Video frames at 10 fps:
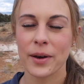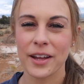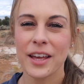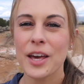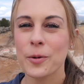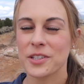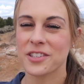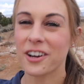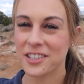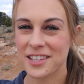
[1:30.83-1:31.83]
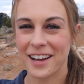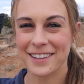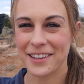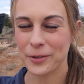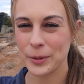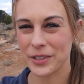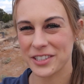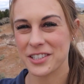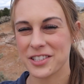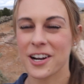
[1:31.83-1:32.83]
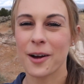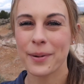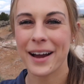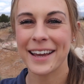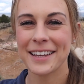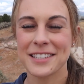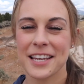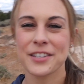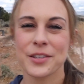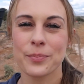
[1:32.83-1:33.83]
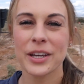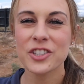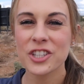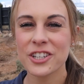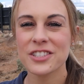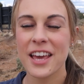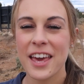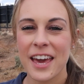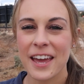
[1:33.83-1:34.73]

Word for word: but we saw a sign that we wanted to stop by and take some pictures,